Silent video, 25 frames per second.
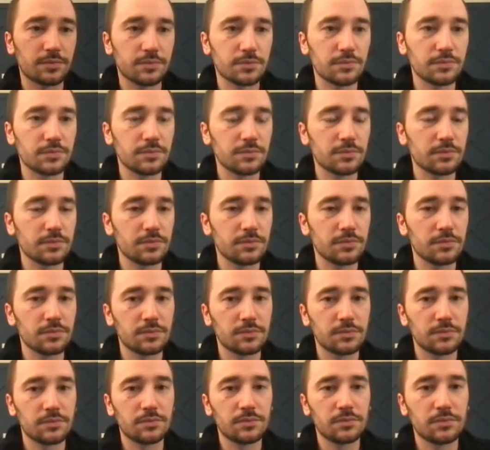
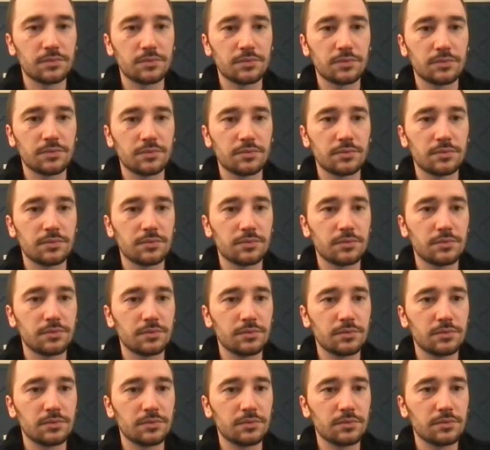
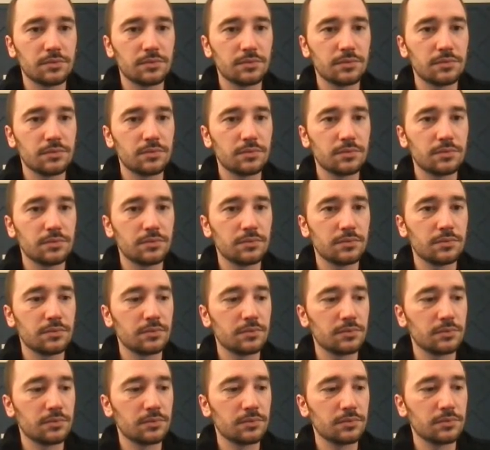
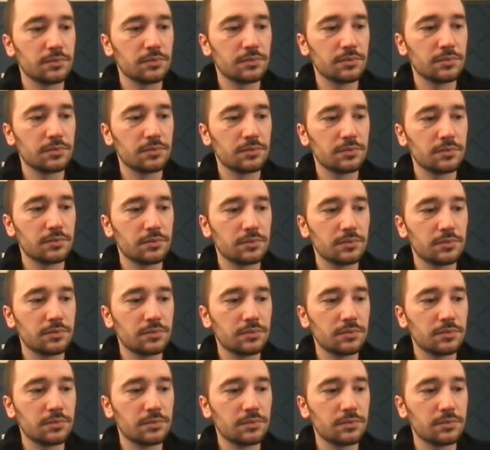
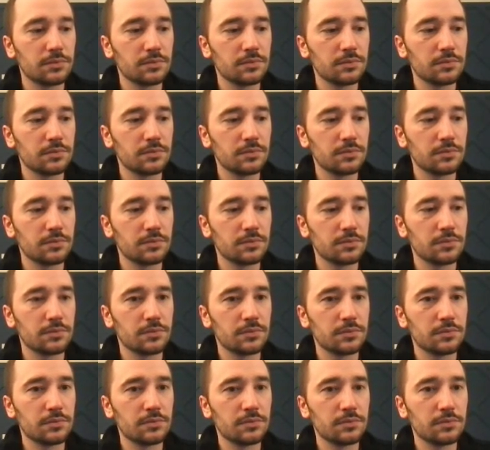
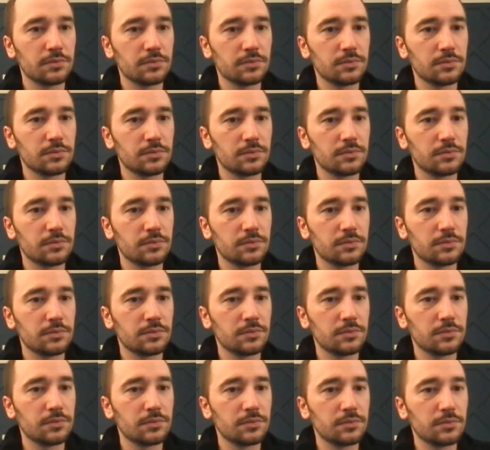
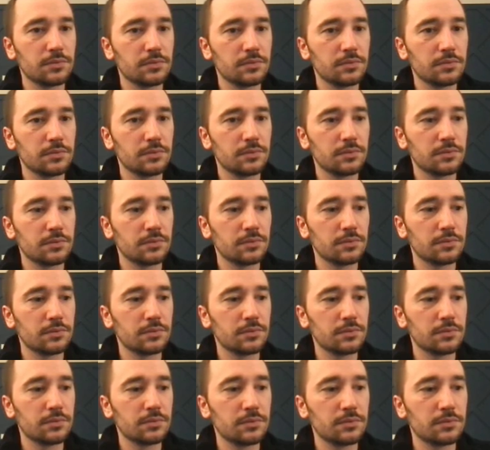
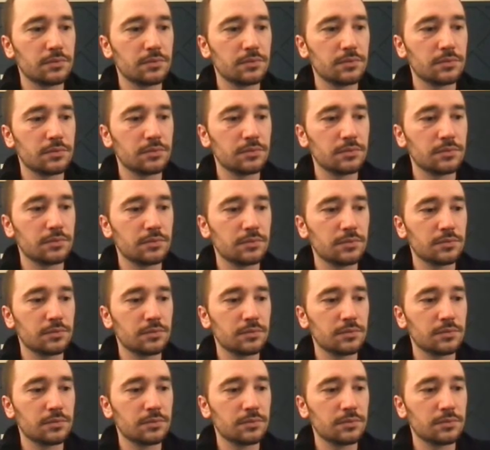No words are spoken by the person on screen.